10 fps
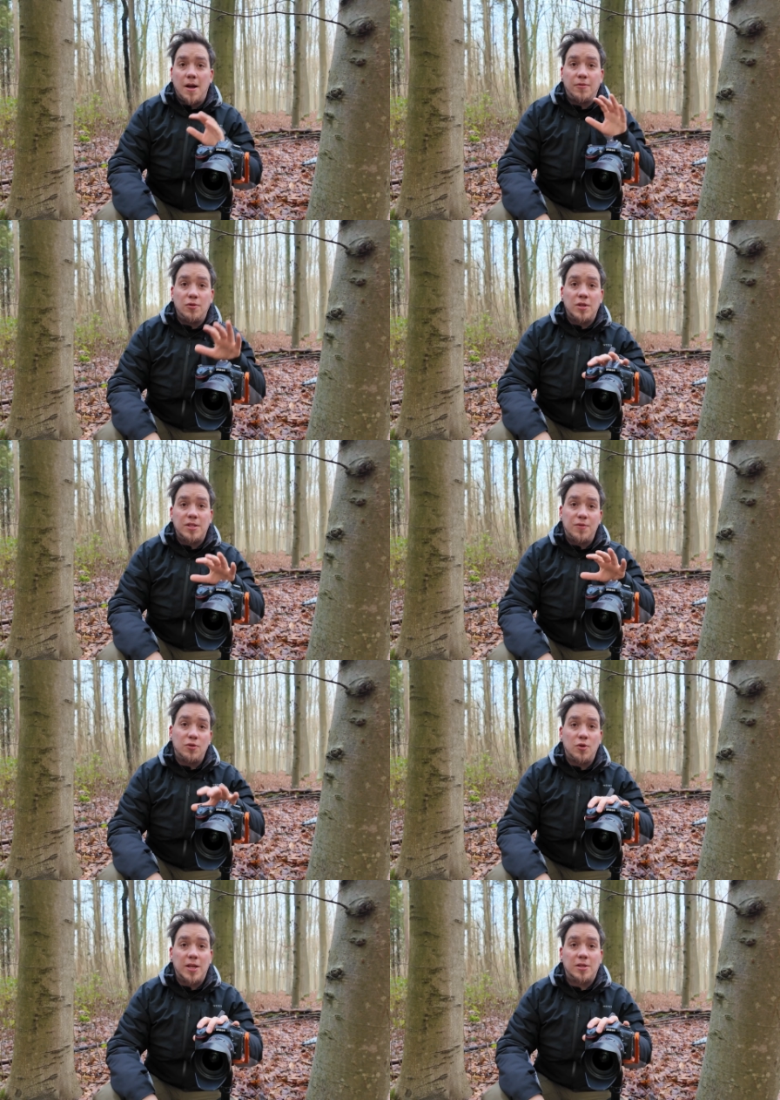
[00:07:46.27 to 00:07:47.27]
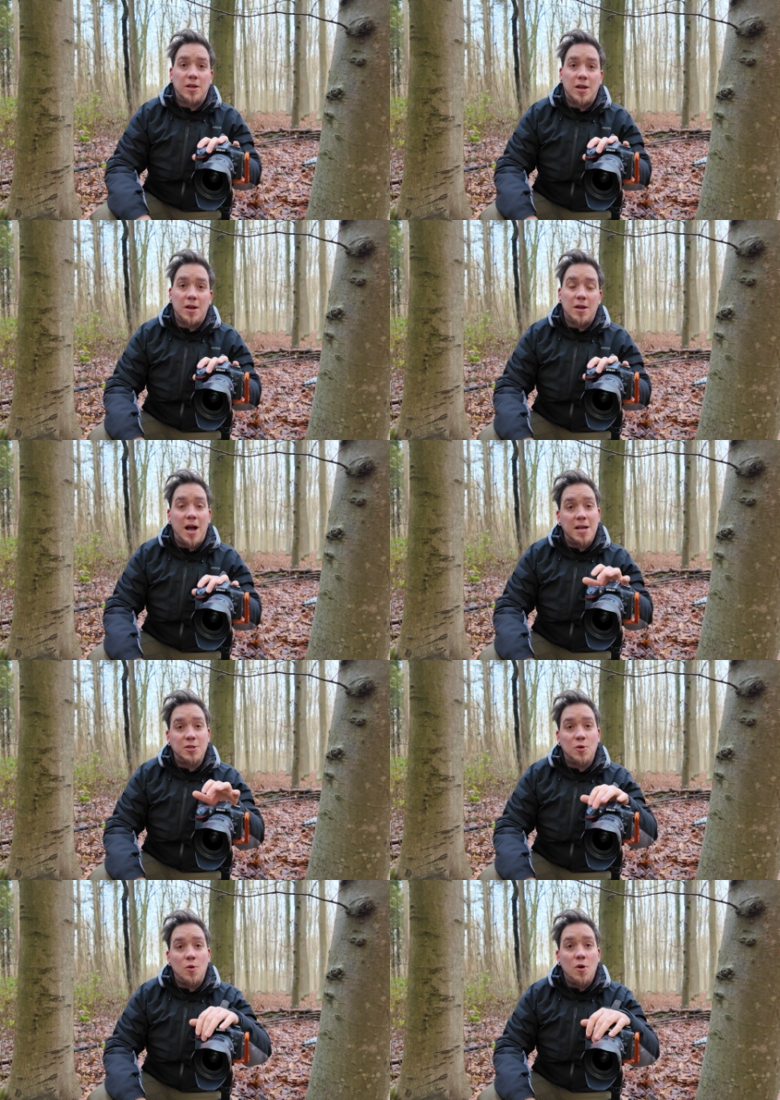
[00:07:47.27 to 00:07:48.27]
I've took this photo at
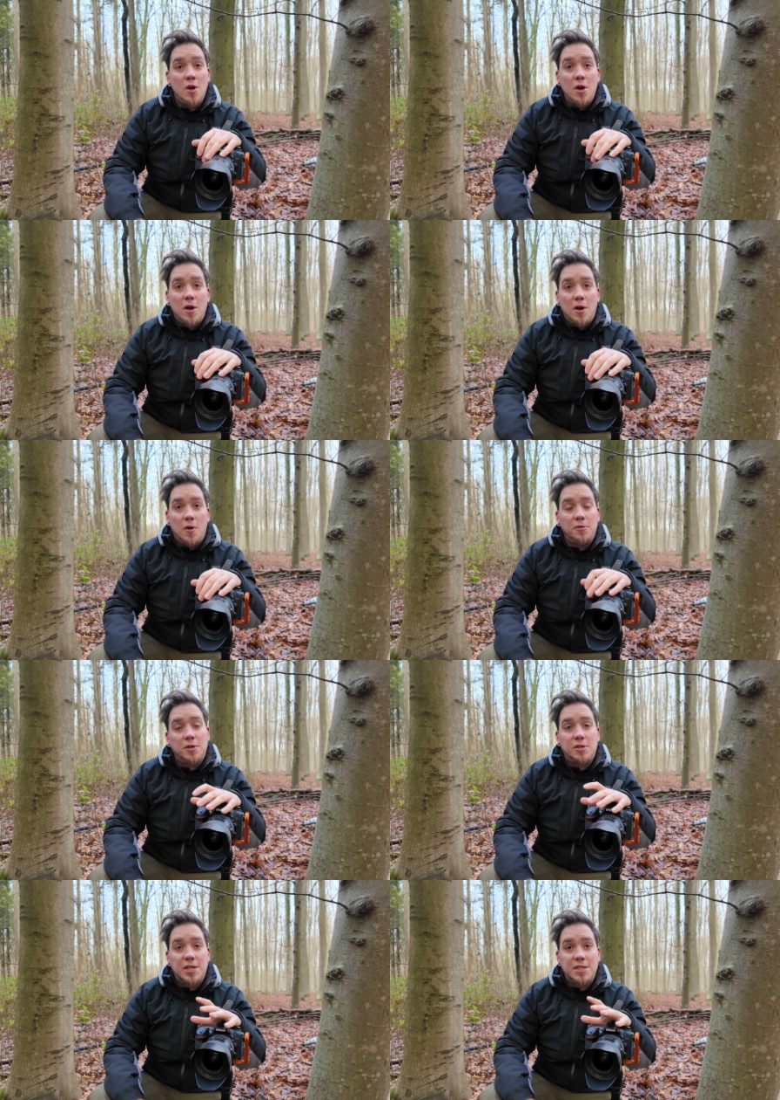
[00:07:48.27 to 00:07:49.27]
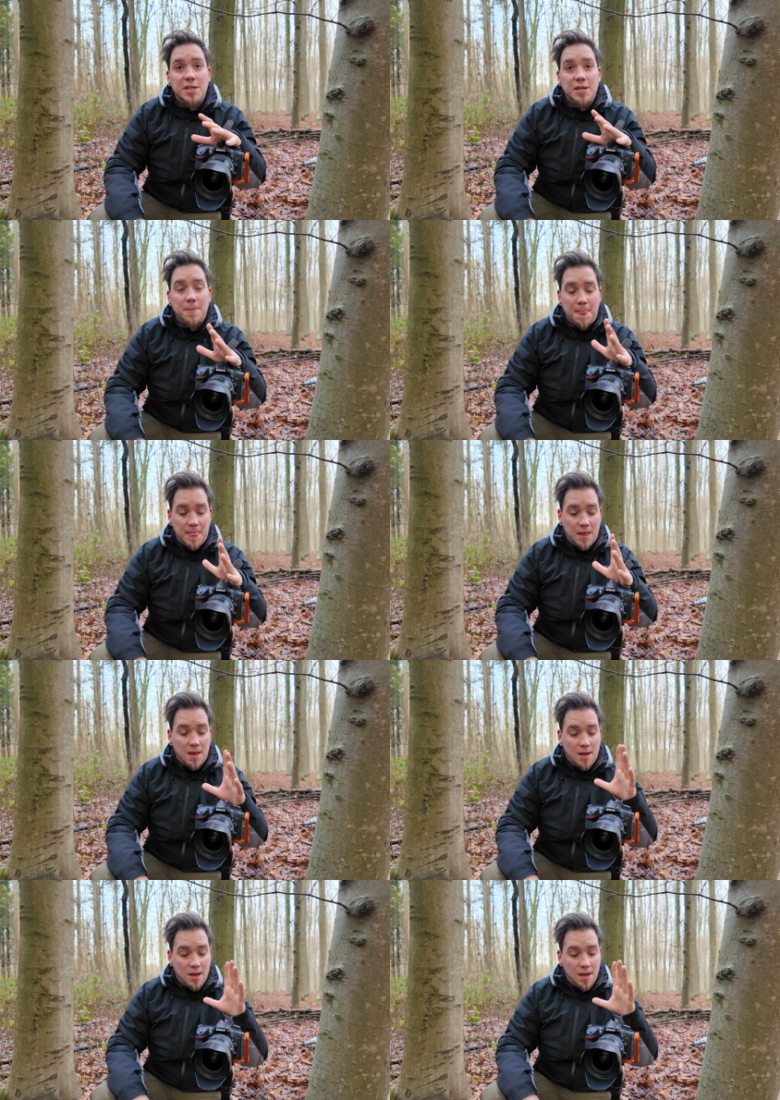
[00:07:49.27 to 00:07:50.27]
ISO 160
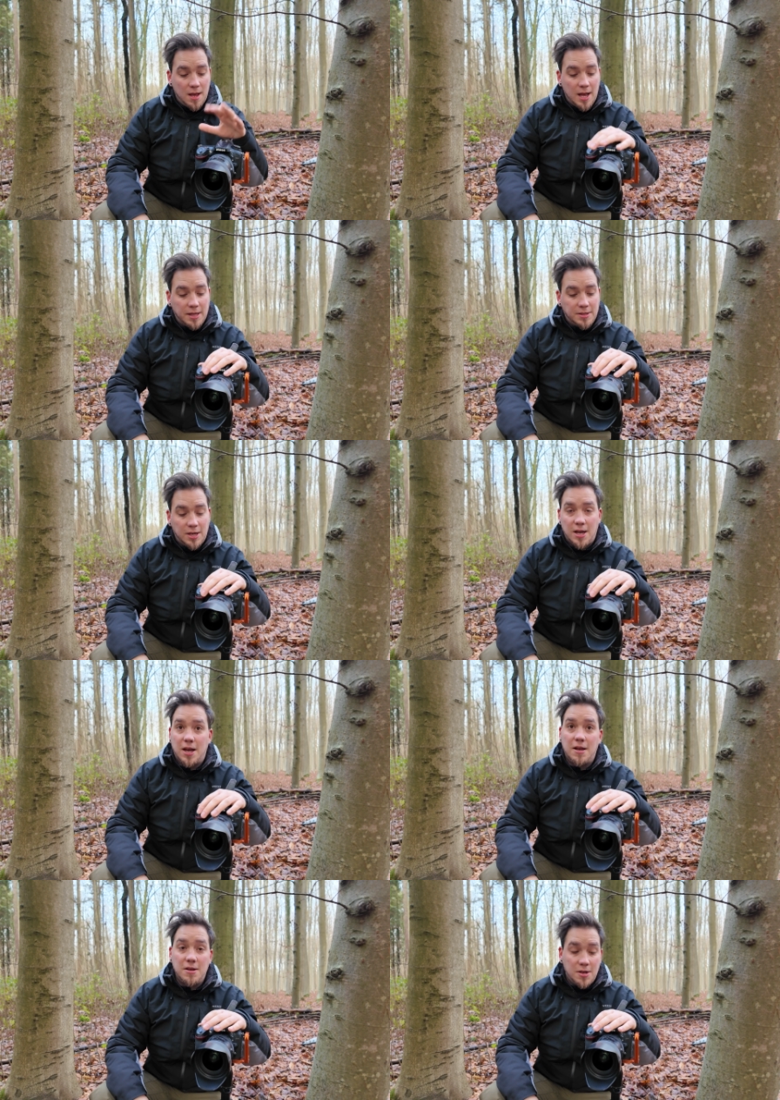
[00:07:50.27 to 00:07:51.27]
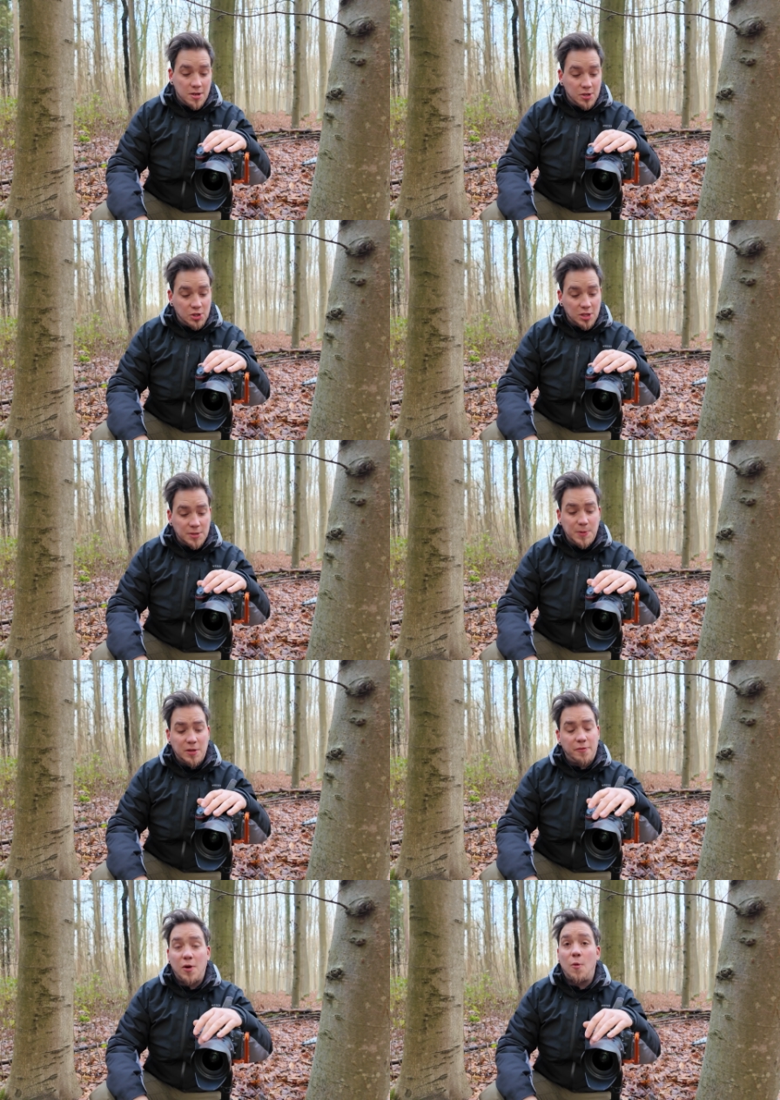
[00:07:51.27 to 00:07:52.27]
at a shutter speed
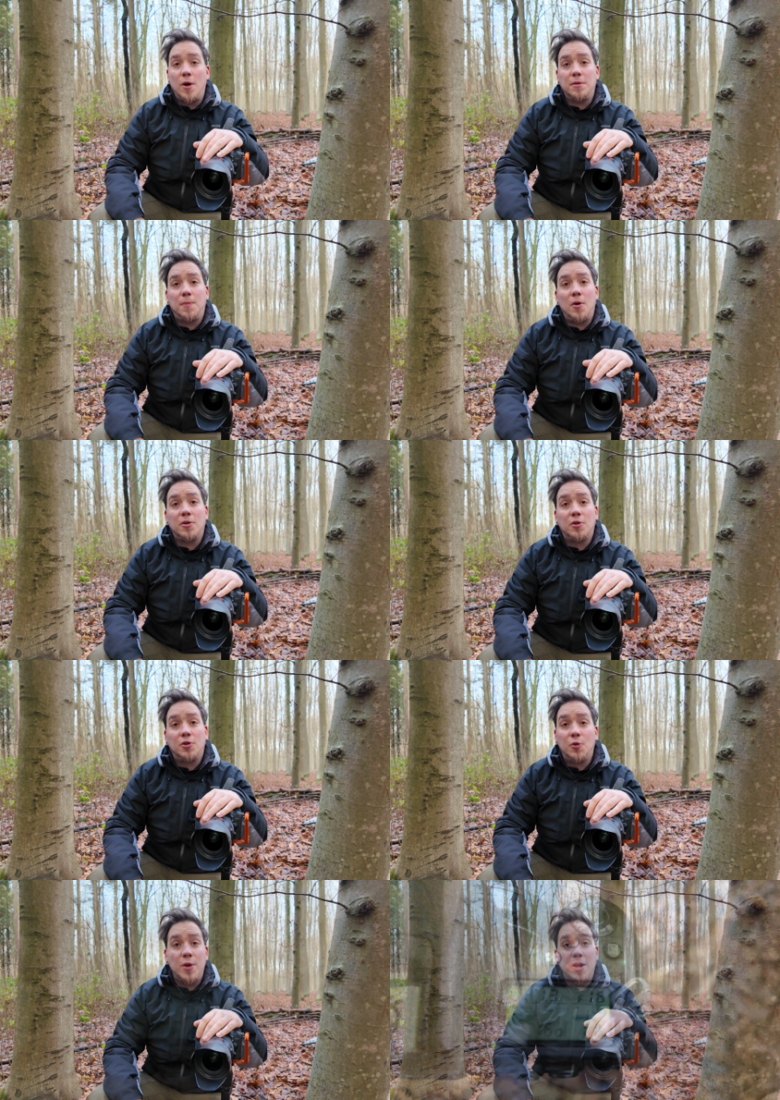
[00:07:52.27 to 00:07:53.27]
of 1.3